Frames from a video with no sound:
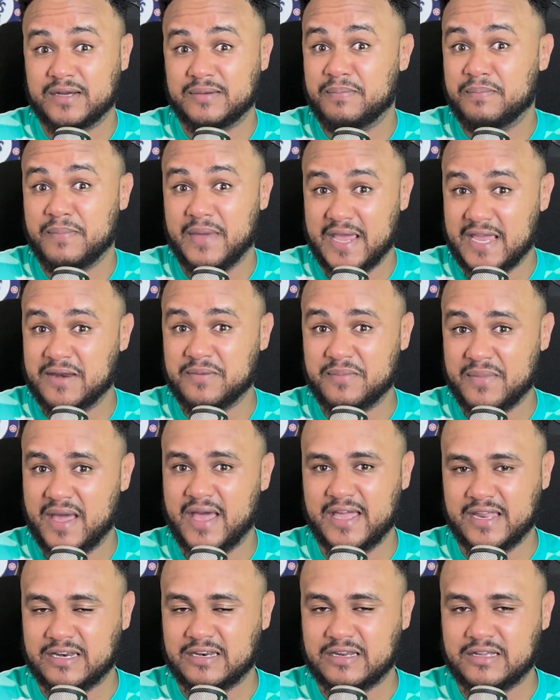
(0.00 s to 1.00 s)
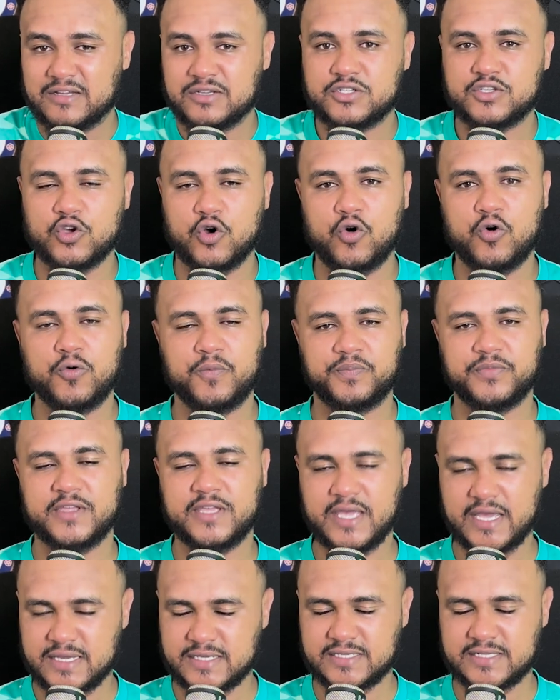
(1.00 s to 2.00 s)
main man. So
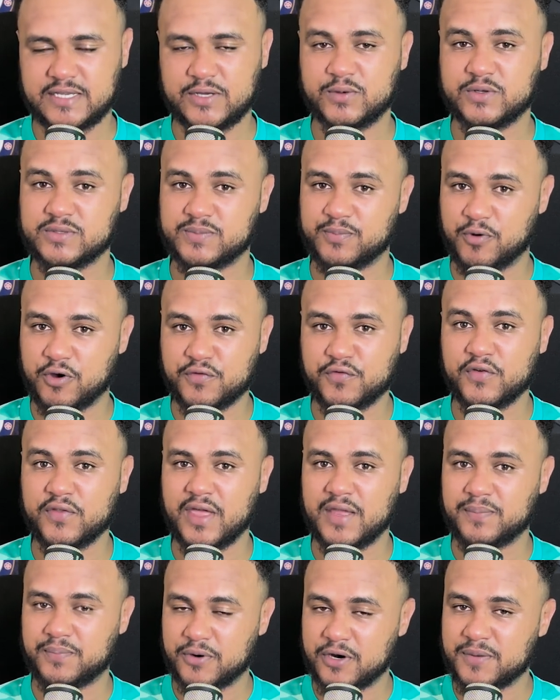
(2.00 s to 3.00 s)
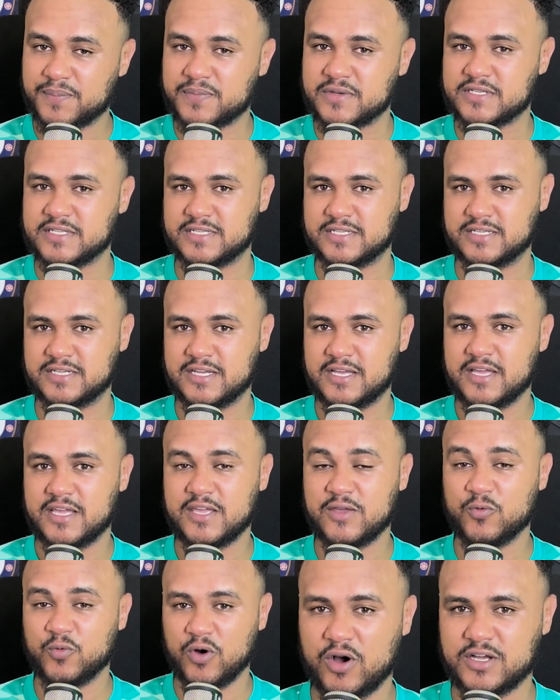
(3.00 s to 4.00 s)
yes, he was bought for that purpose.
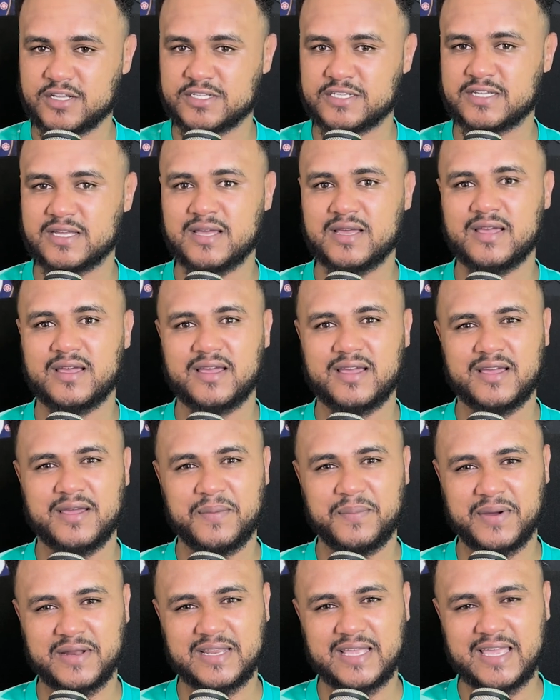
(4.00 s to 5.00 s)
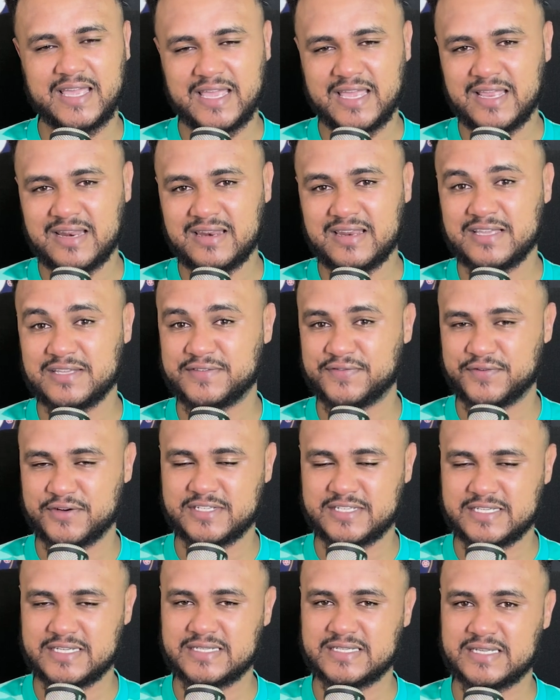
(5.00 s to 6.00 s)
He was. But in his
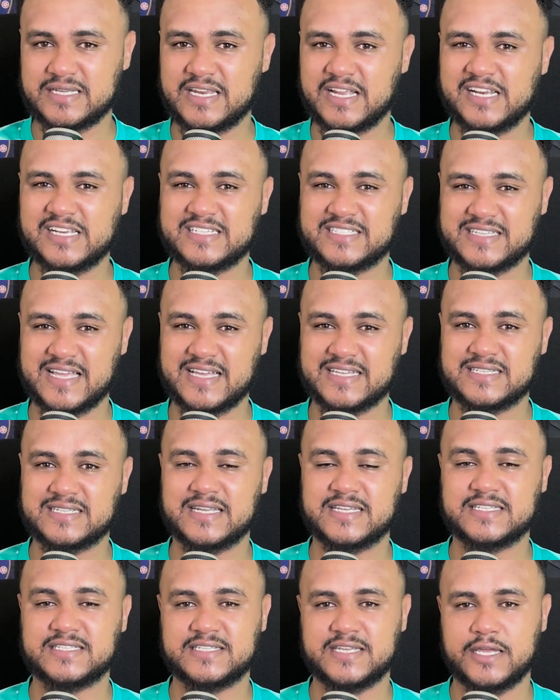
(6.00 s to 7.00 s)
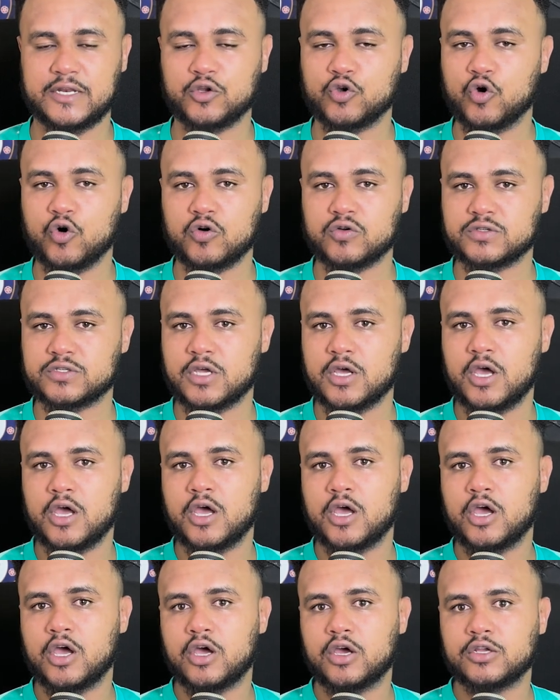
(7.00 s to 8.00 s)
first season, Nicolas Jackson has 10 goals.
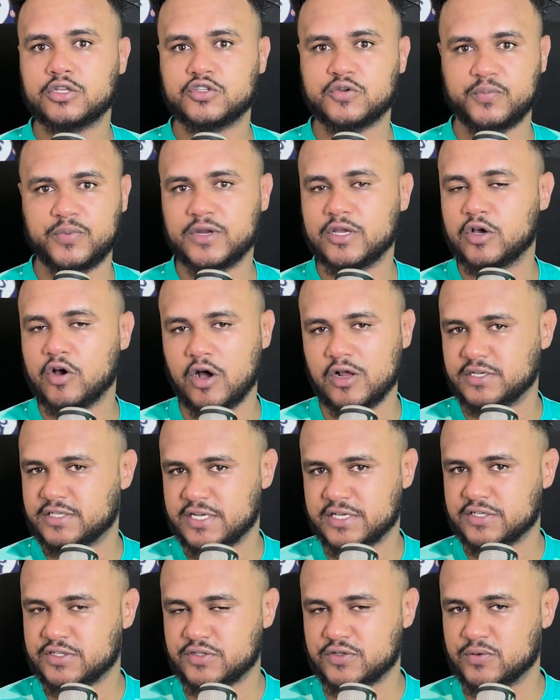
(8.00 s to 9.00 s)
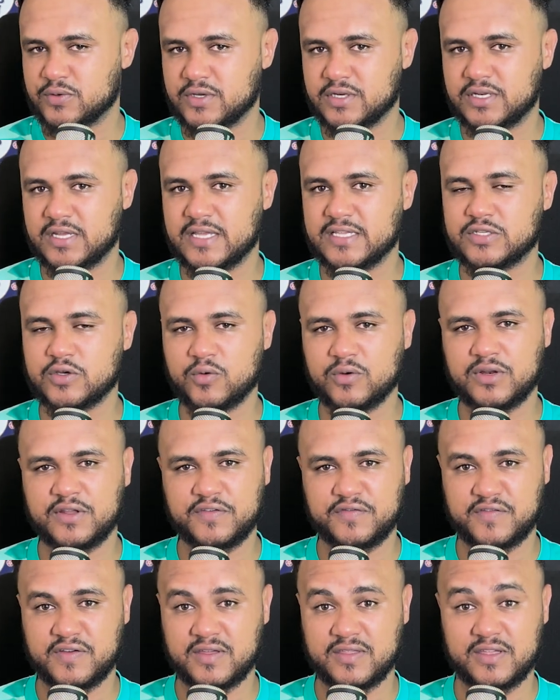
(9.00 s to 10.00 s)
To bring context to it, it's only
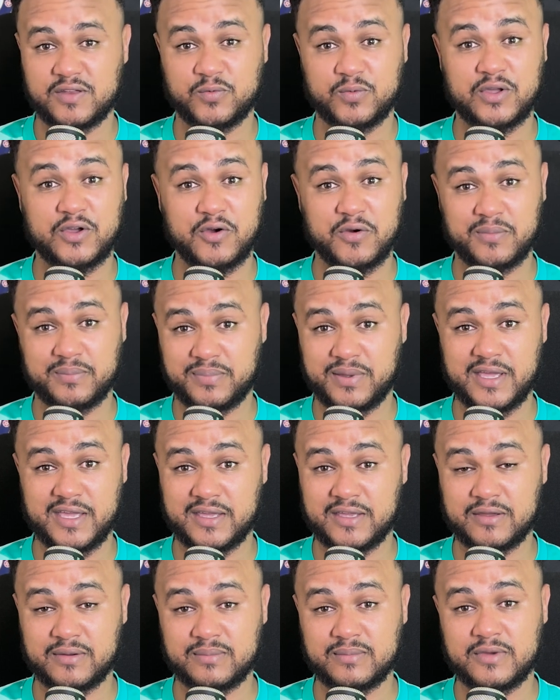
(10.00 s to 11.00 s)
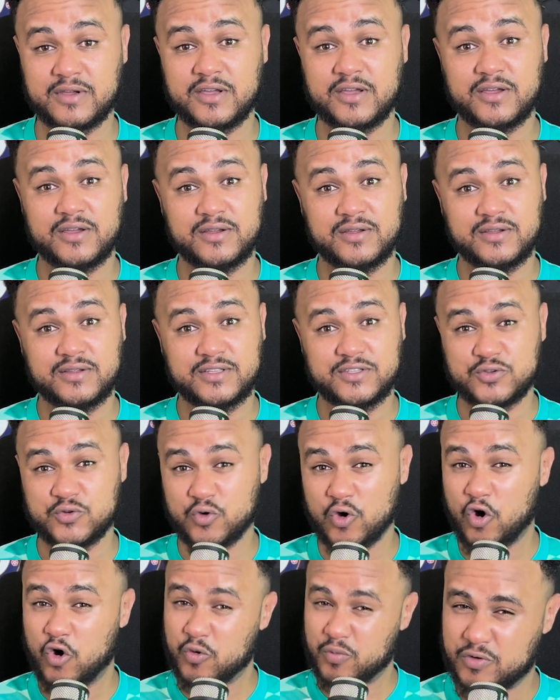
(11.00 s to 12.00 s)
fair that we compare him to
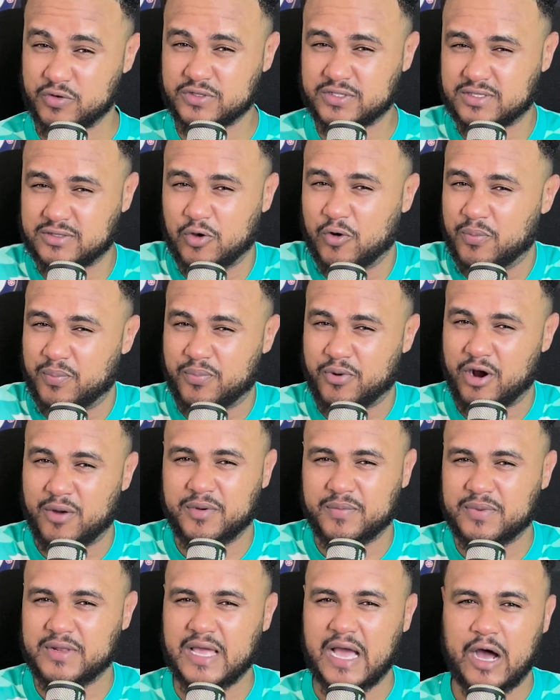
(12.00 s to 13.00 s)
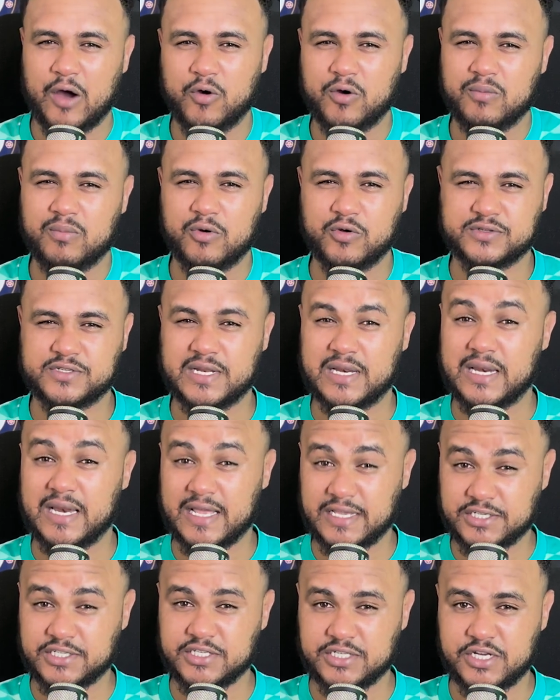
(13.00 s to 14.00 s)
almost or probably our most
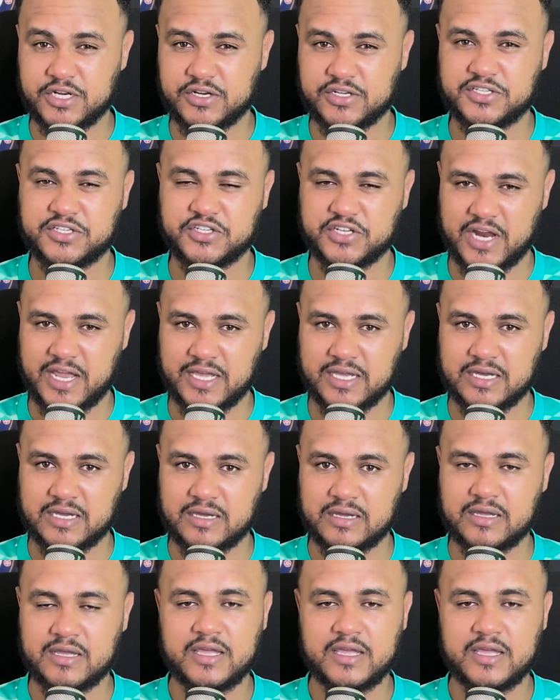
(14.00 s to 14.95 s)
legendary striker